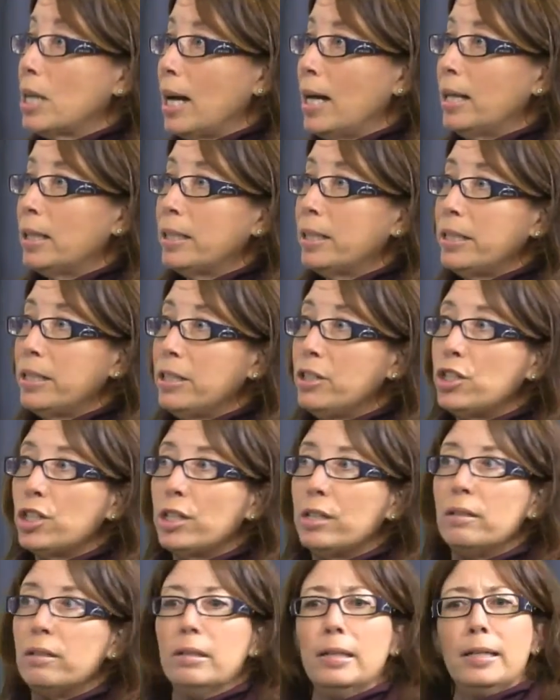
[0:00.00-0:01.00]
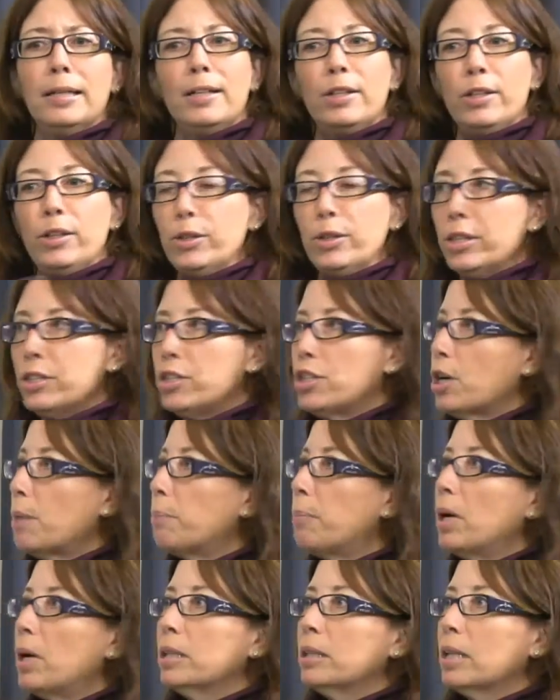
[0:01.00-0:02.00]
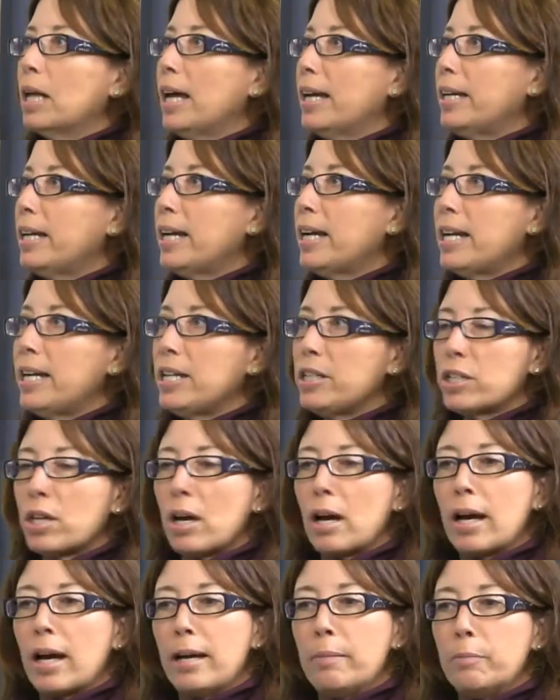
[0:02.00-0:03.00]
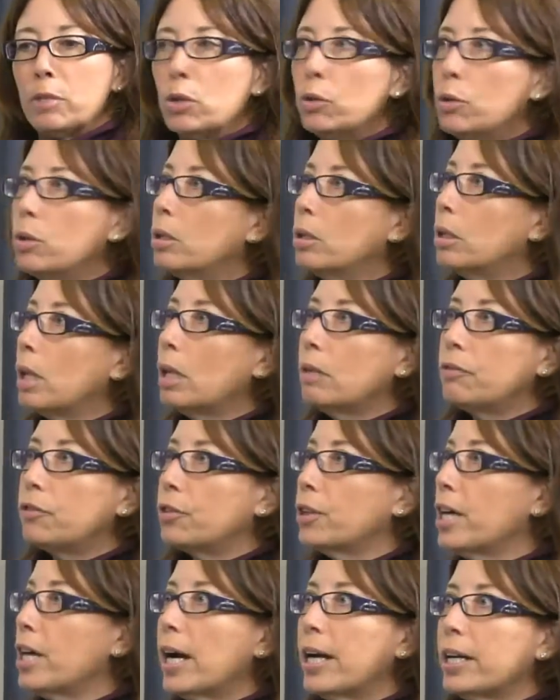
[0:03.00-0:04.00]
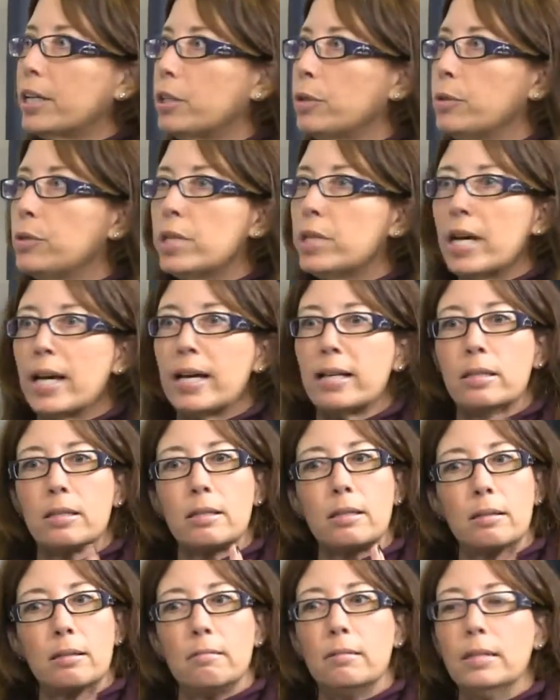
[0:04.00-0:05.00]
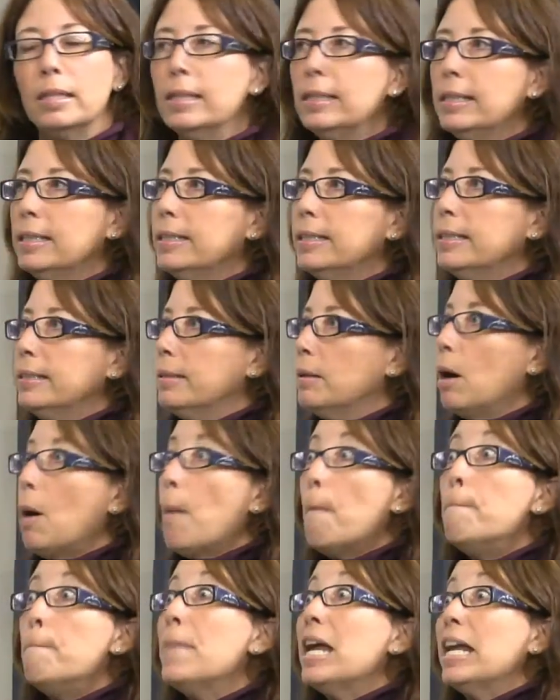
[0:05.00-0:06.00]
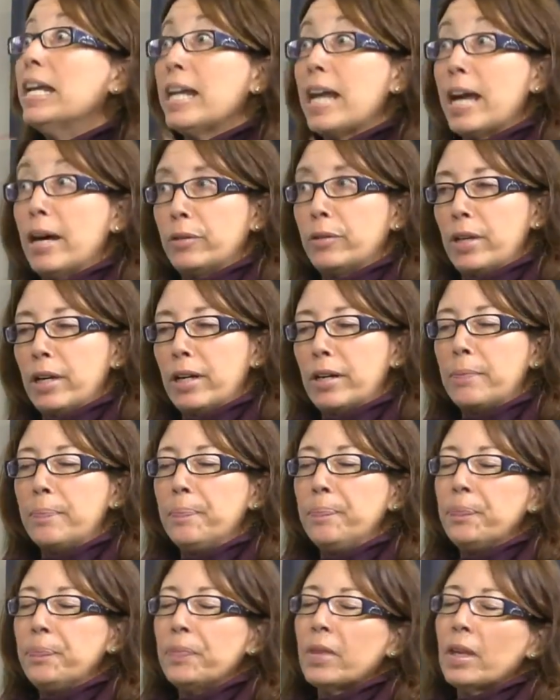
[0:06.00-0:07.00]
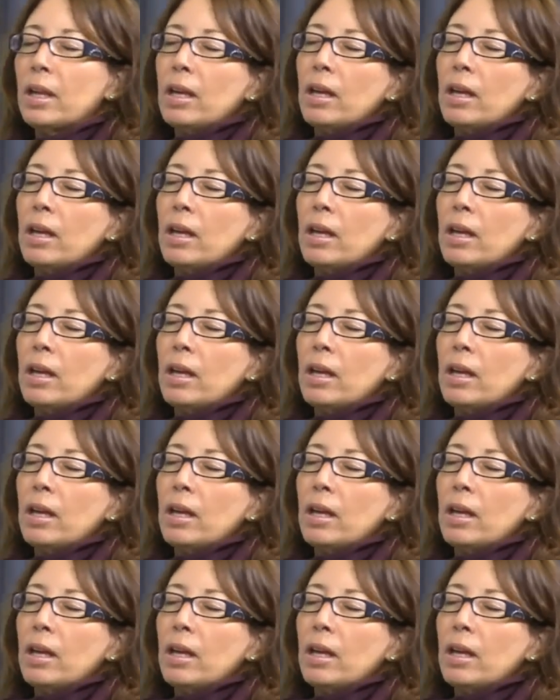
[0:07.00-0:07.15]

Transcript: knowledge, and you could jump online at any time, Google free IQ test, and many out there. Mm -hmm.